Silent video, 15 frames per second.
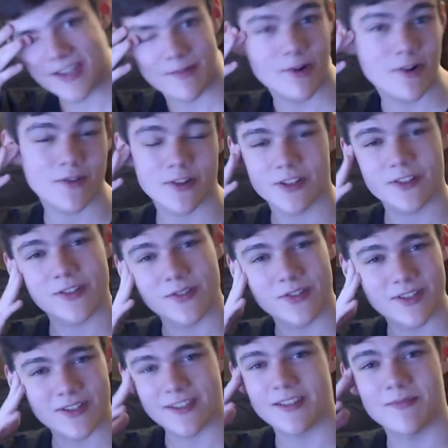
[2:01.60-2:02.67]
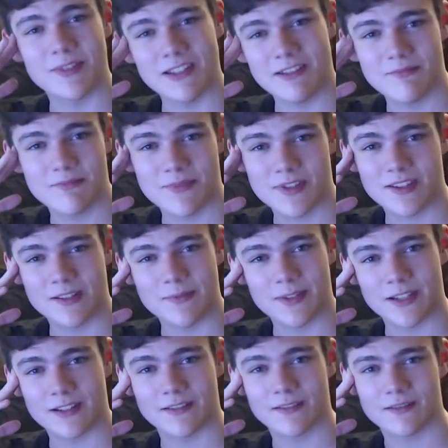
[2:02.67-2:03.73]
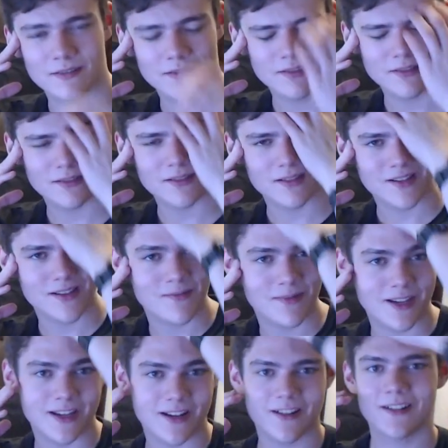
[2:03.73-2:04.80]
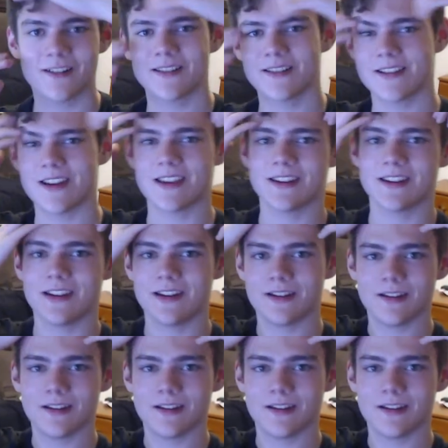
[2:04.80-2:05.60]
over, so she's gonna be sleeping here, staying the night.